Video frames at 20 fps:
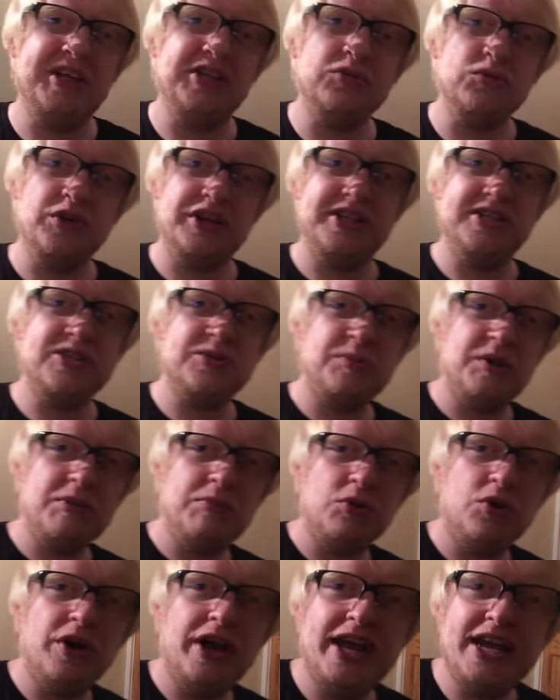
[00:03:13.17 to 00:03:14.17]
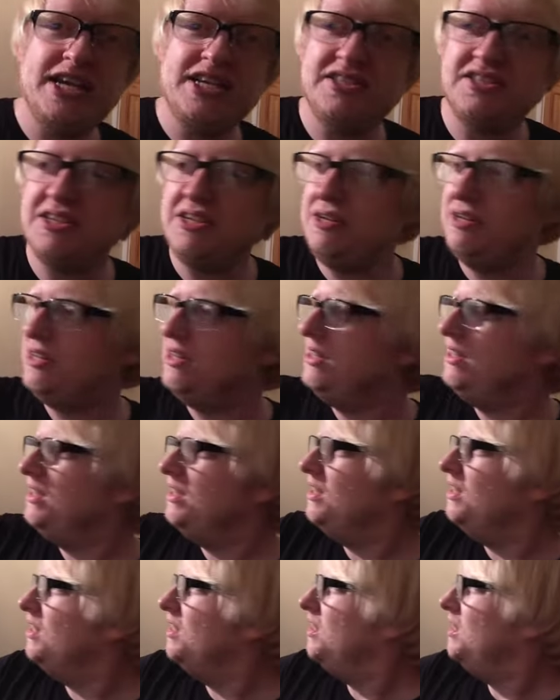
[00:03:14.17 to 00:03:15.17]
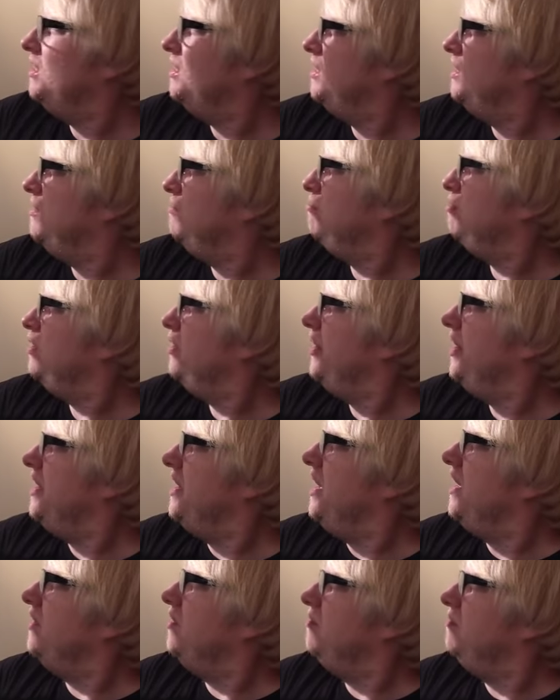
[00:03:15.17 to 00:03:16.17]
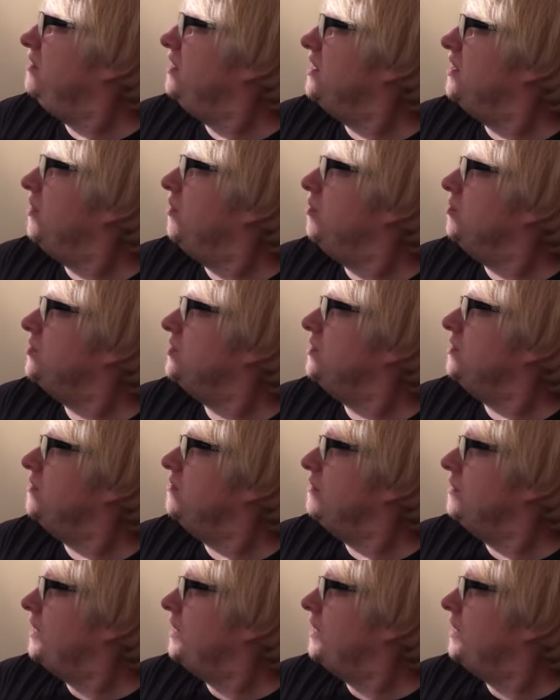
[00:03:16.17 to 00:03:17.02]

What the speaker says: middle where it's a bit more hazy, but a lovely golden